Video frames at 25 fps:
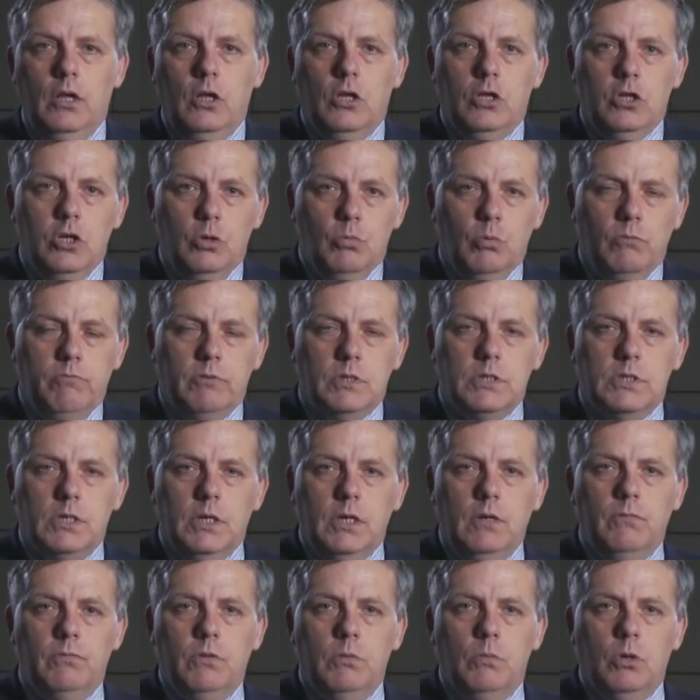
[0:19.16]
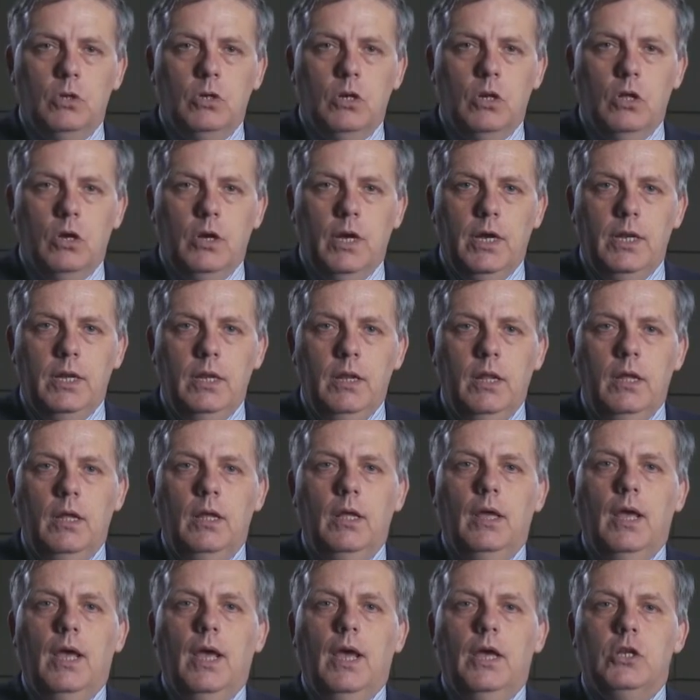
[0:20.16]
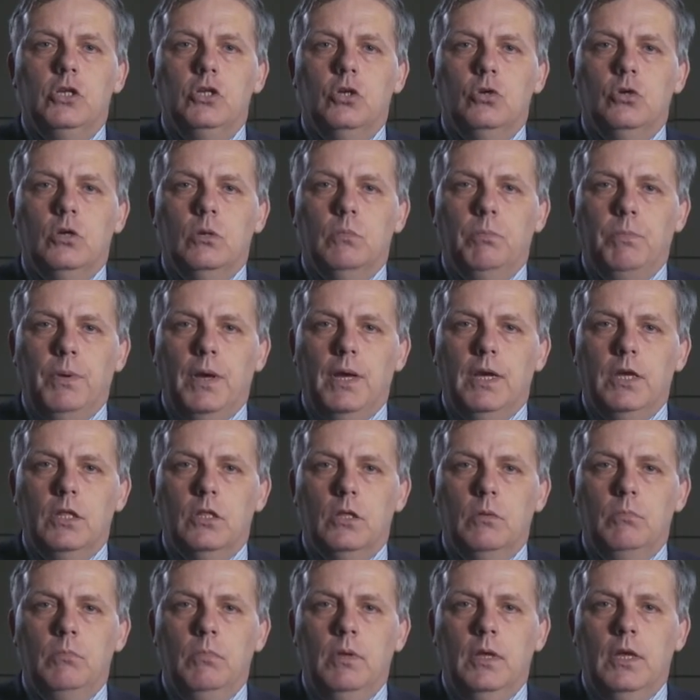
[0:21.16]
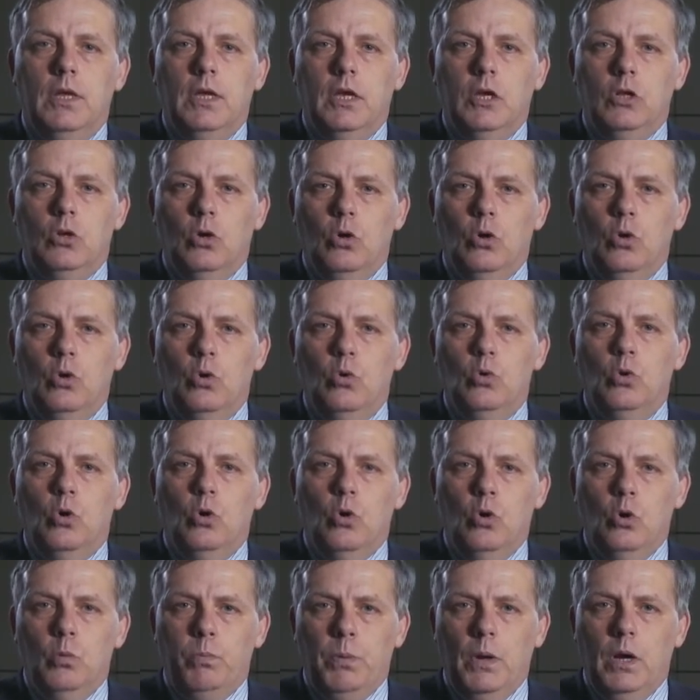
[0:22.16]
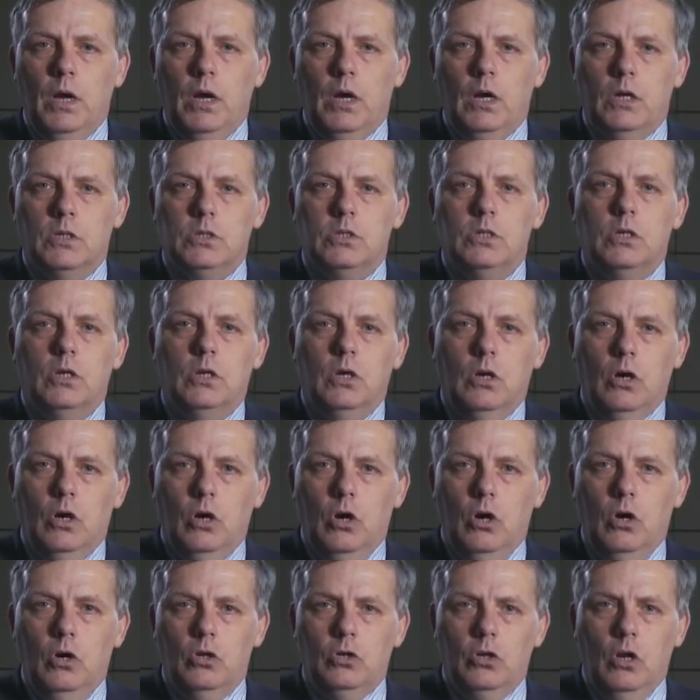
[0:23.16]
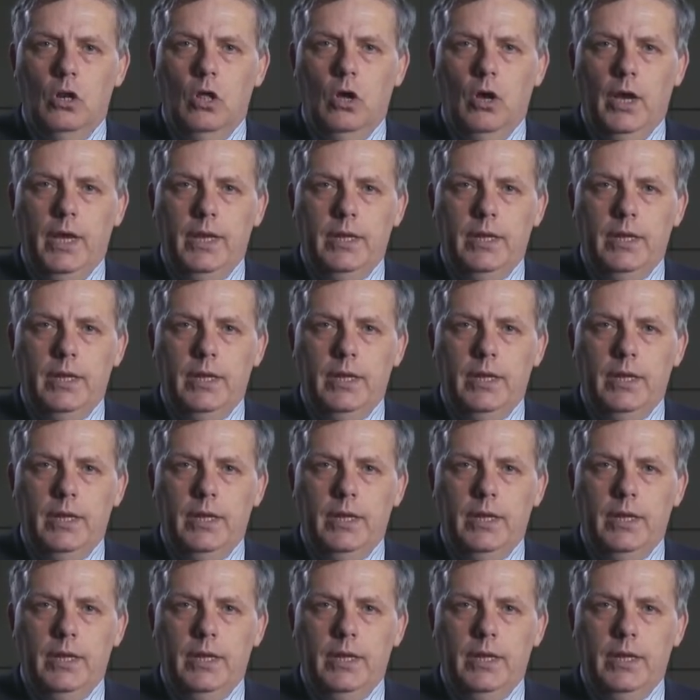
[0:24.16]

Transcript: You will receive them online, and you can pay them in all or part online.